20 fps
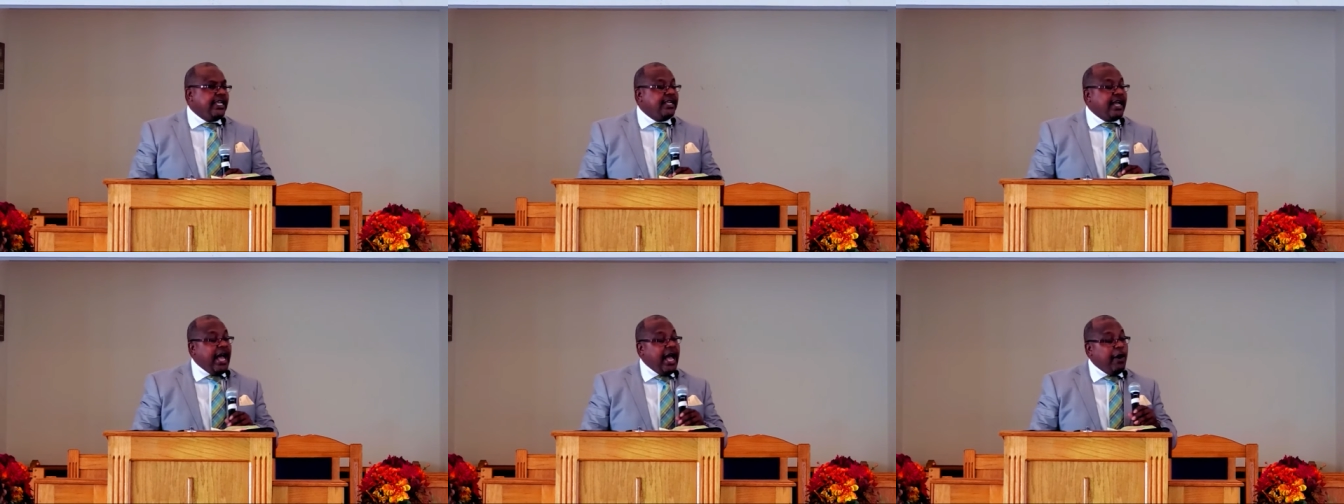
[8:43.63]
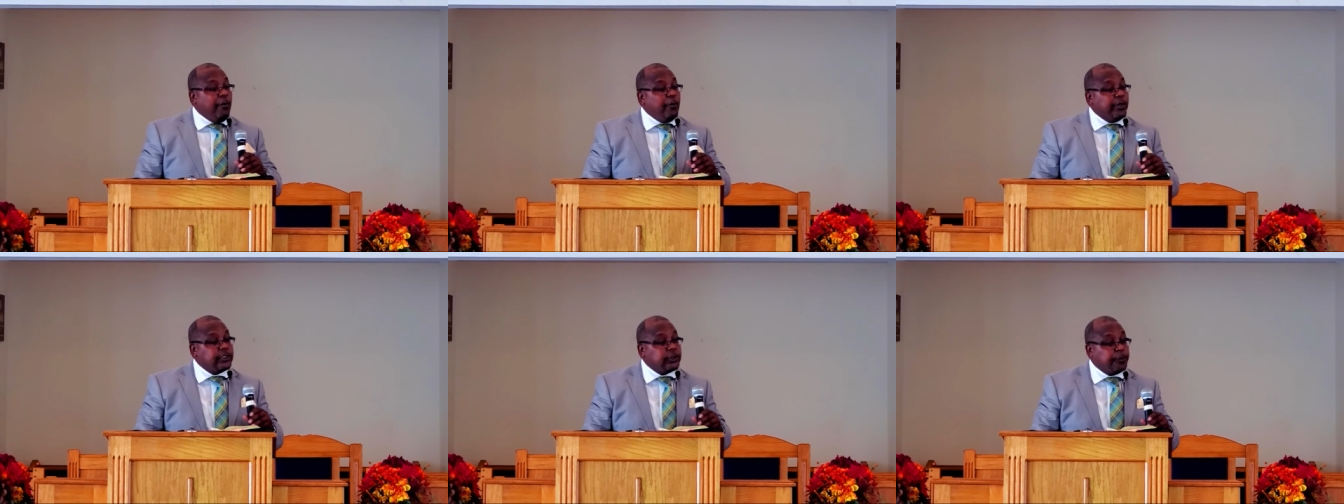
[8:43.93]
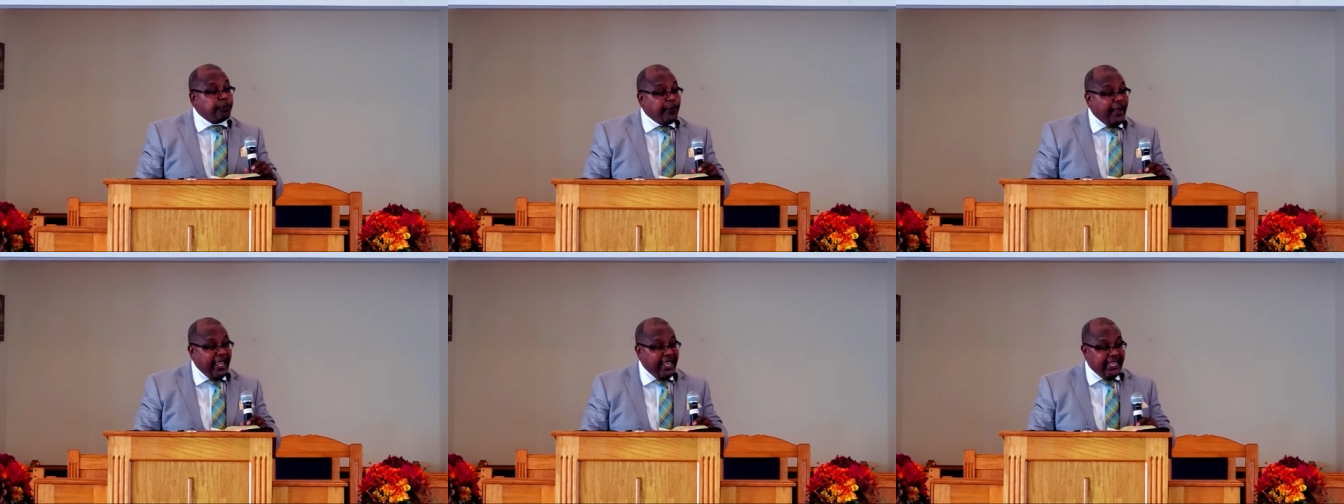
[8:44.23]
God
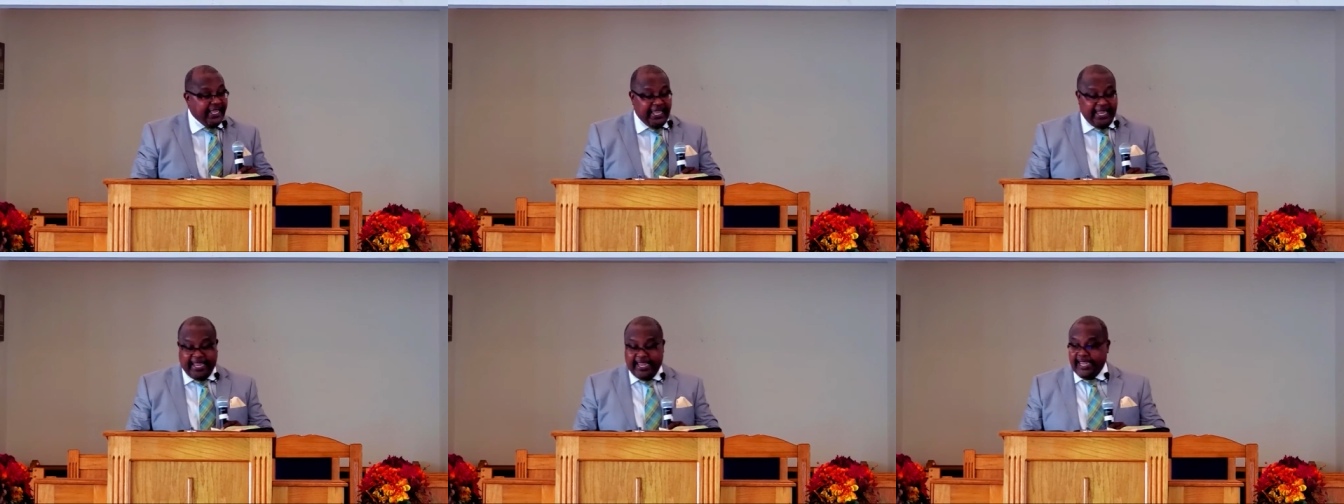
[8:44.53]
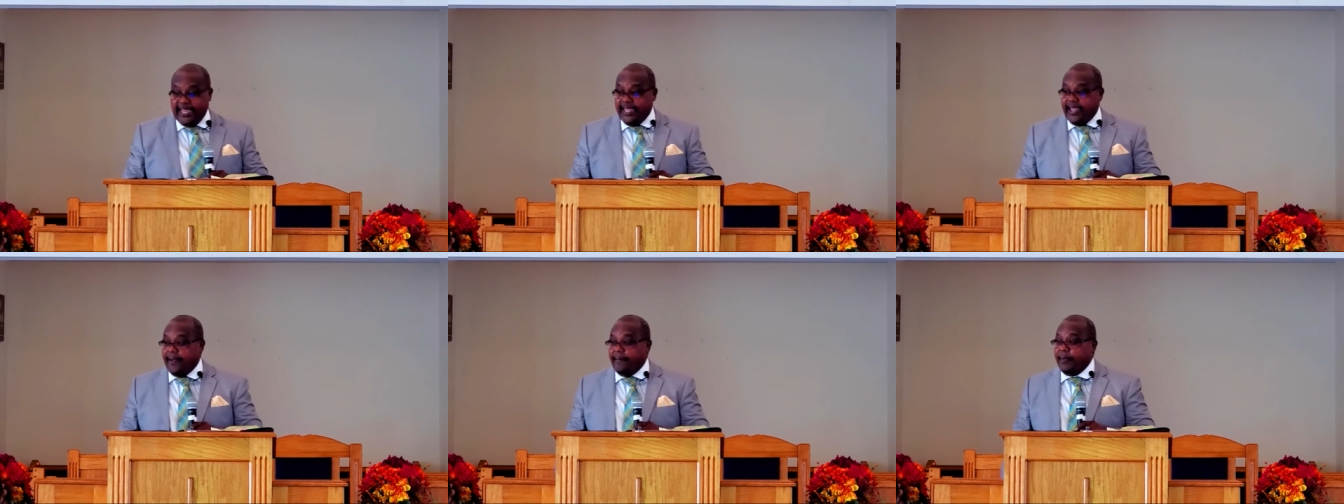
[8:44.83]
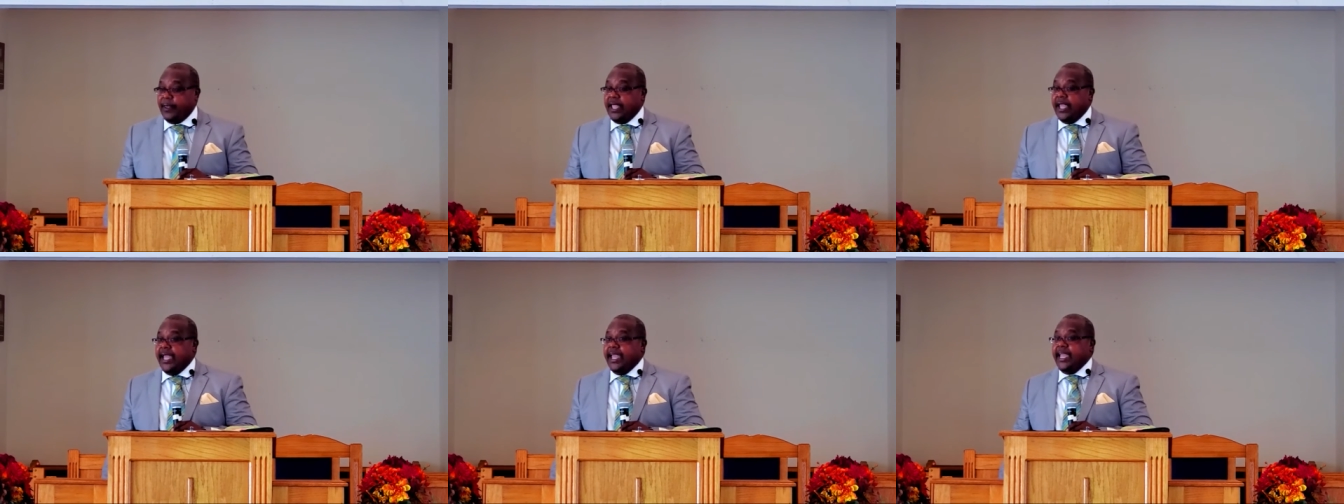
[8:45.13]
was
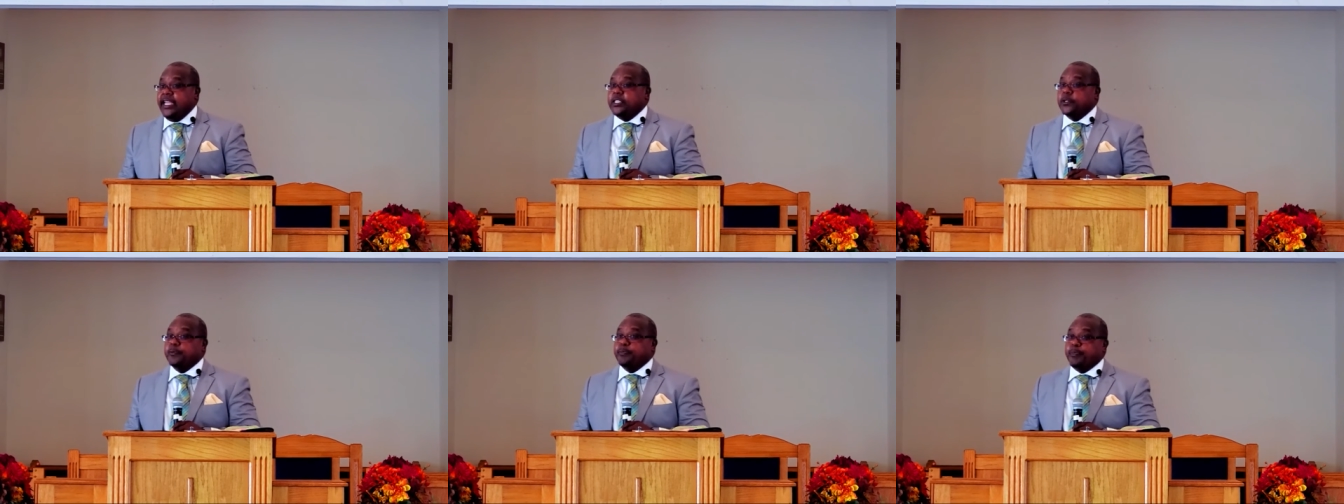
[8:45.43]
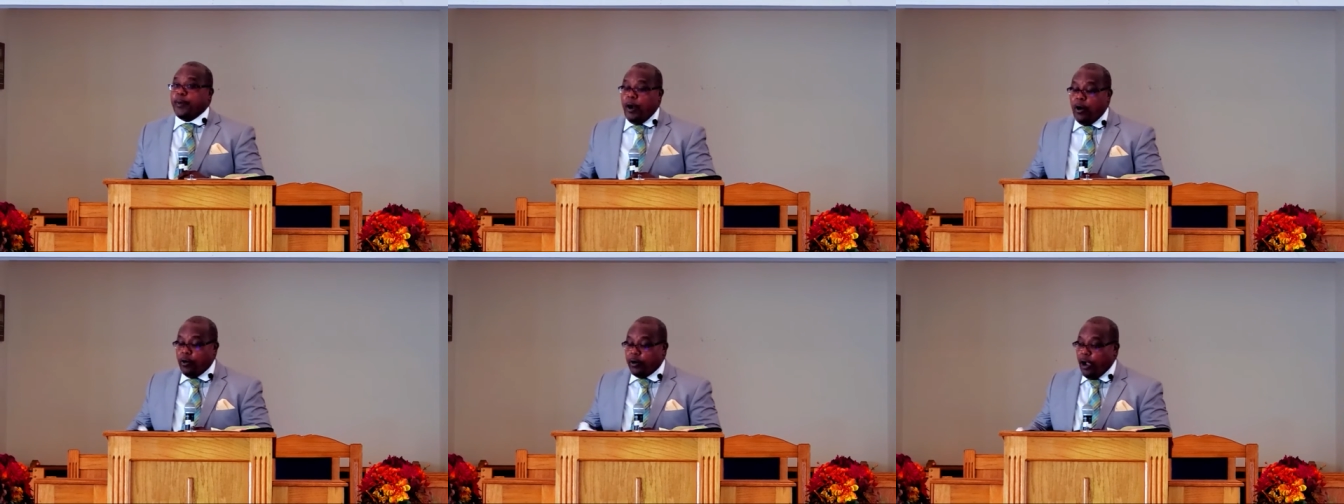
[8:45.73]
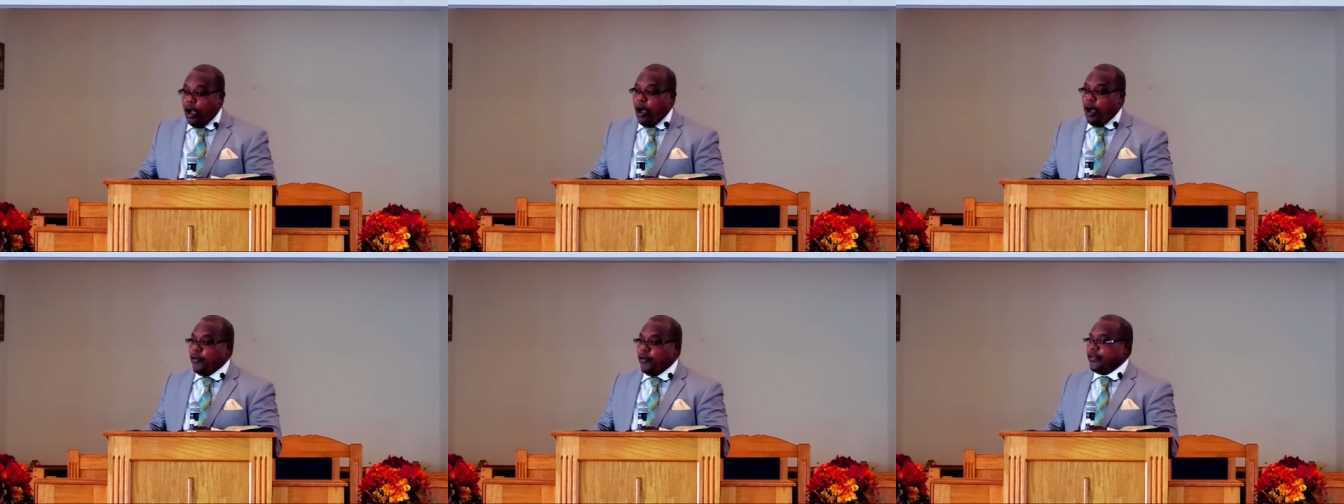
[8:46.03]
speaking. He spoke
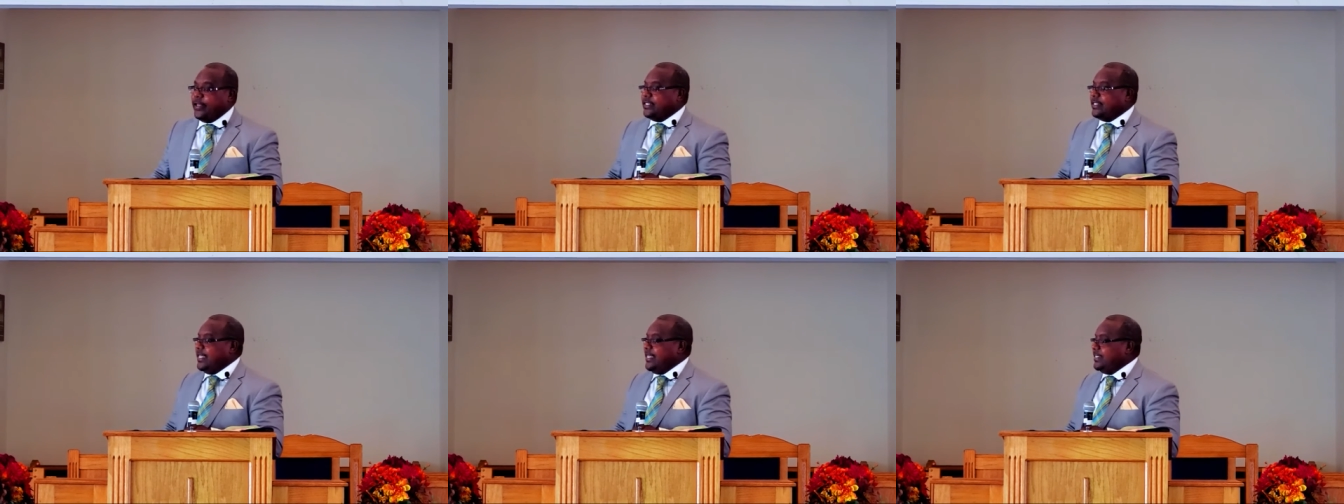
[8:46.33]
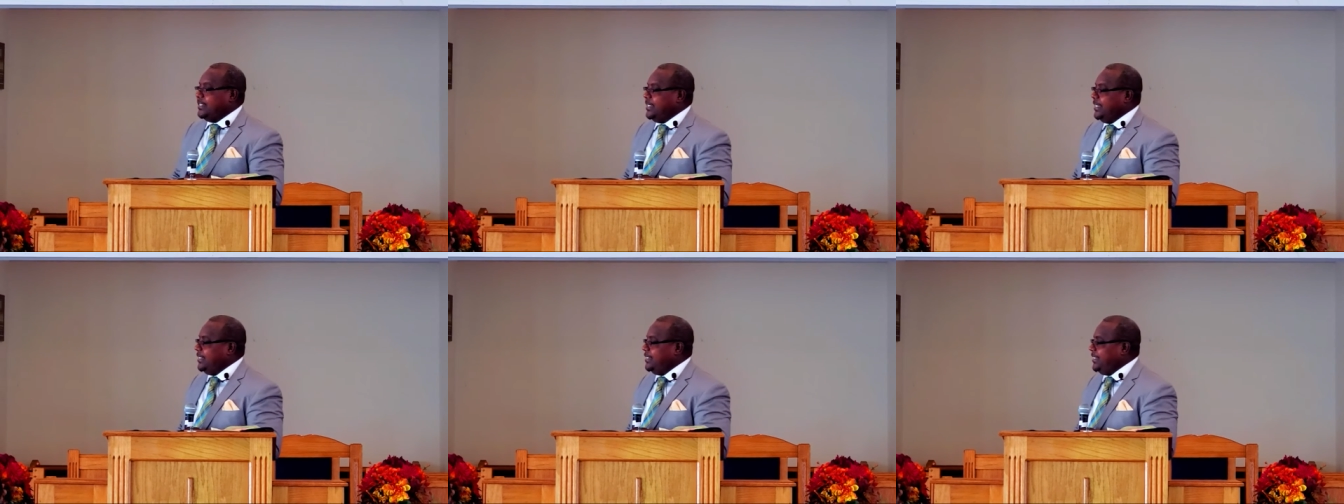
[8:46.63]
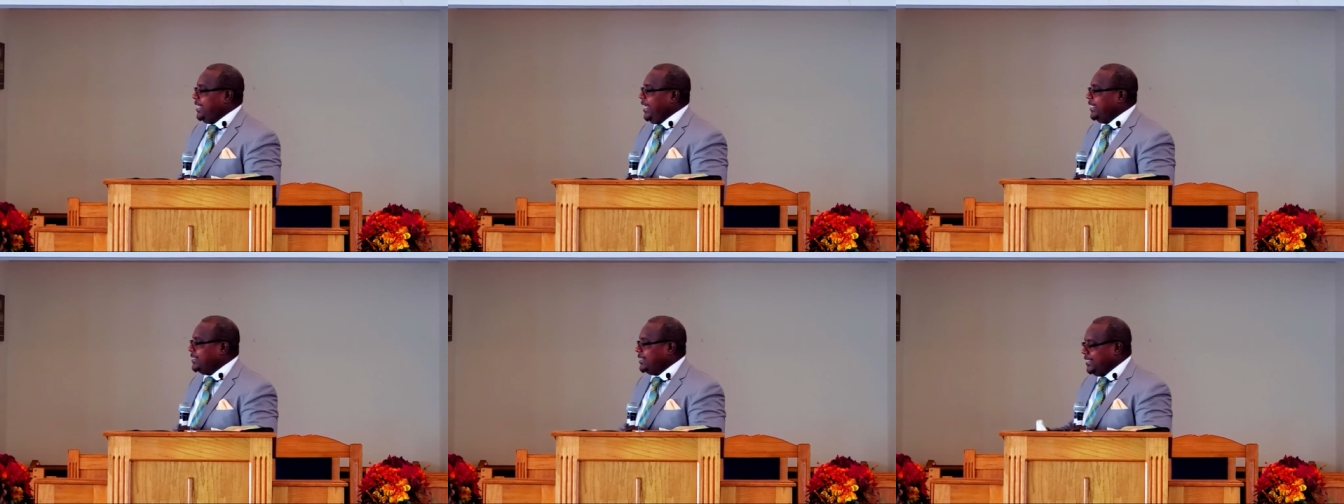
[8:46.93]
all these things in
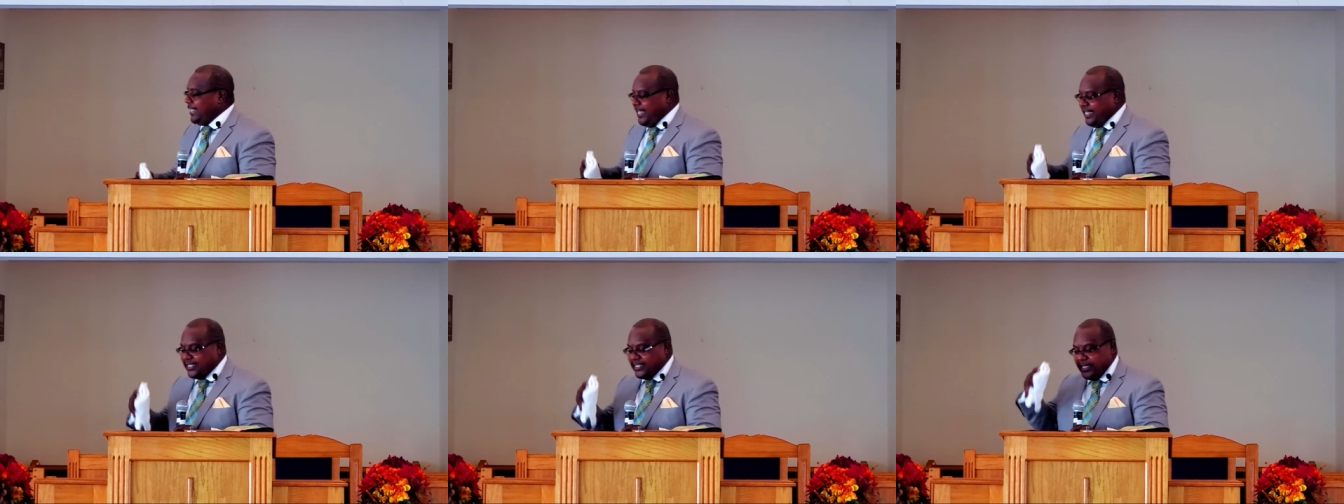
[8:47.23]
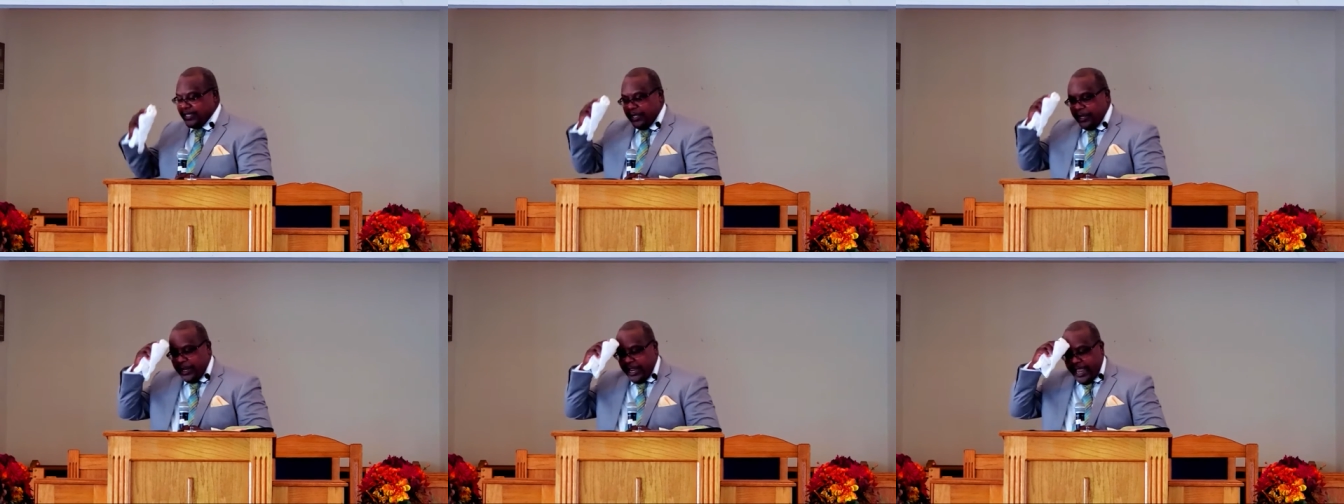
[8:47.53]
existence.